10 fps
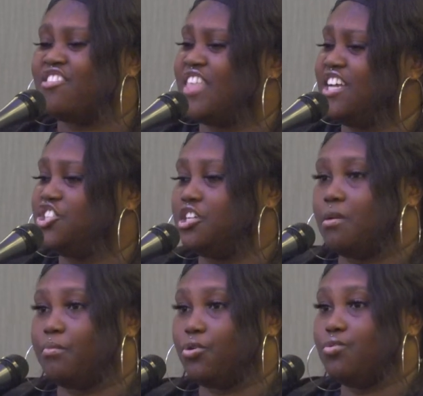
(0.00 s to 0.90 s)
They should
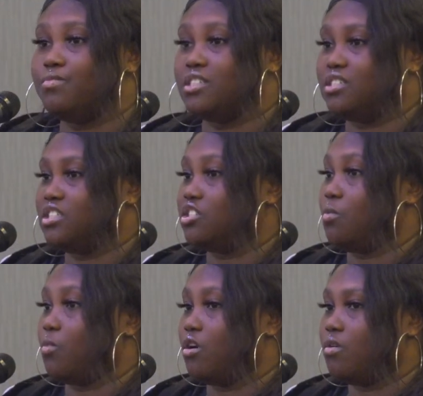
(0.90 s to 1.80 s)
have proved the
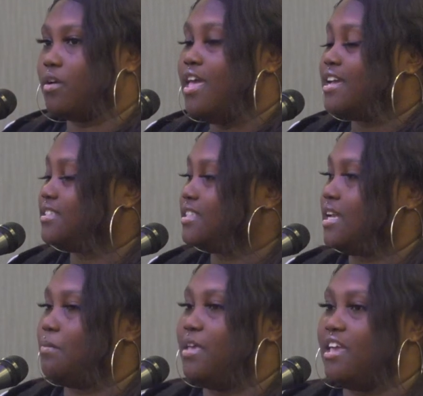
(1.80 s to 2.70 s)
system wrong
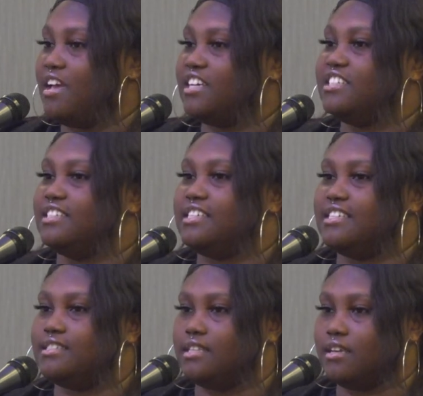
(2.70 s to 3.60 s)
instead of being a
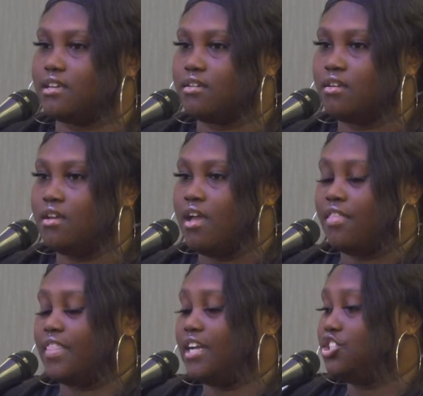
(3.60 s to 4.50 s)
statistic.
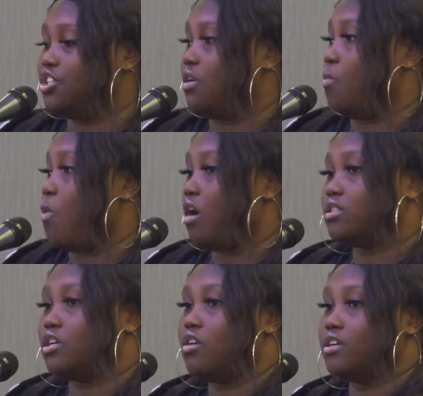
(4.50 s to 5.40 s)
They should have
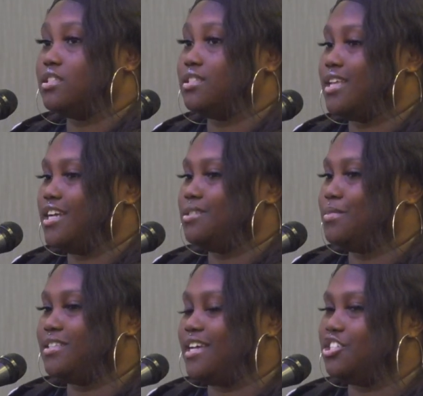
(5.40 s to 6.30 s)
walked across the stage,
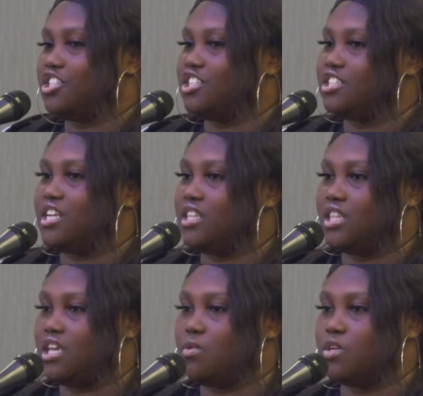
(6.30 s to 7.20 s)
but that judge didn't
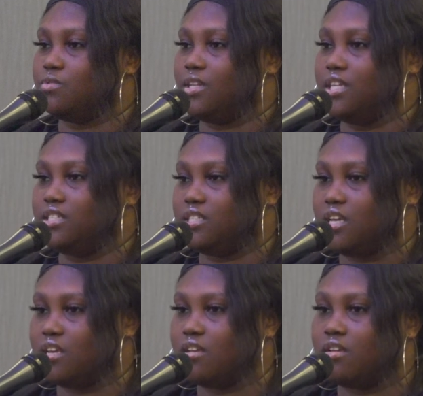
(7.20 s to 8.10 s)
think it was
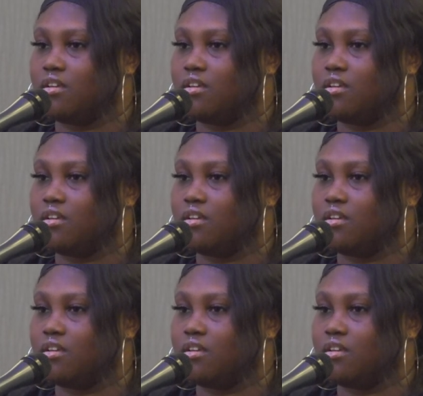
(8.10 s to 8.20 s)
realistic.